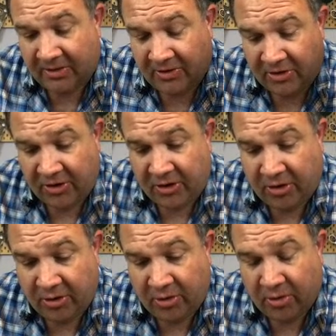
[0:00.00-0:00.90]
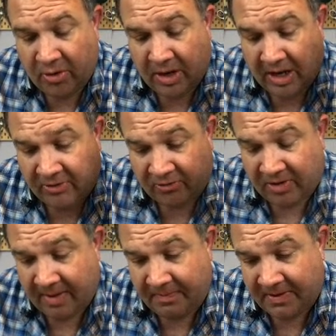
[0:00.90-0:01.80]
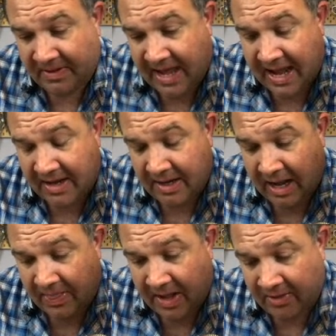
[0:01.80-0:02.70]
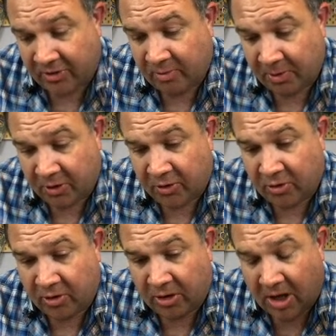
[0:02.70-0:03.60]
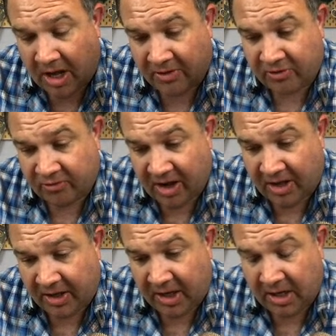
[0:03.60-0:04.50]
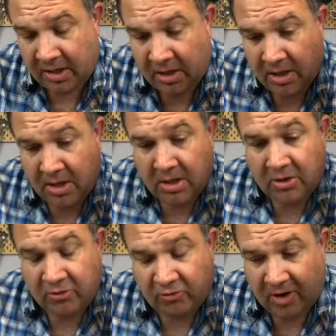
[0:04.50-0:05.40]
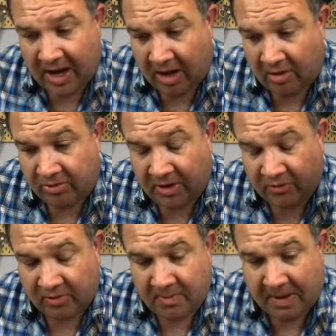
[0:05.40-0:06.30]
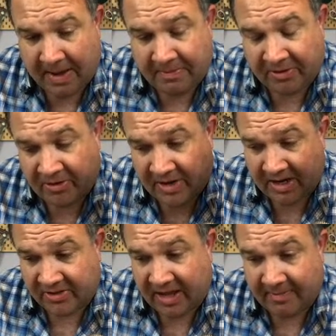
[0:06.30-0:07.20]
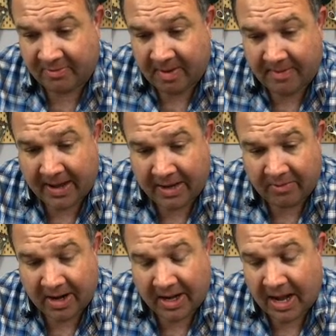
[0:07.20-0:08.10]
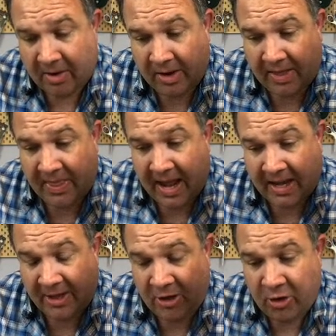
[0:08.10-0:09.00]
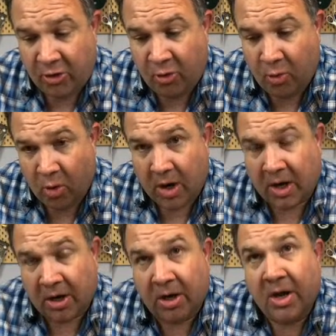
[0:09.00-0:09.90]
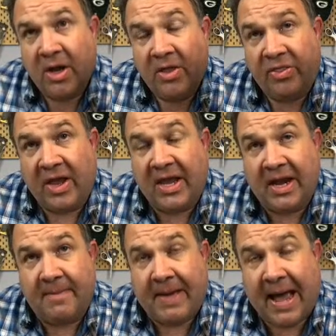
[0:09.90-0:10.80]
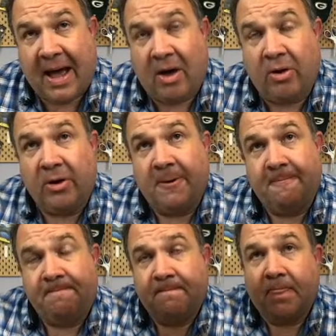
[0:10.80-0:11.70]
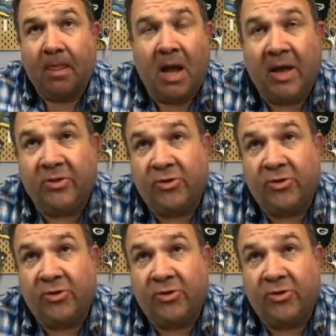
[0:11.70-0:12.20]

to do a trip to on that super cool Australian trail that's really popular that escapes my mind right now, and that you were thinking about a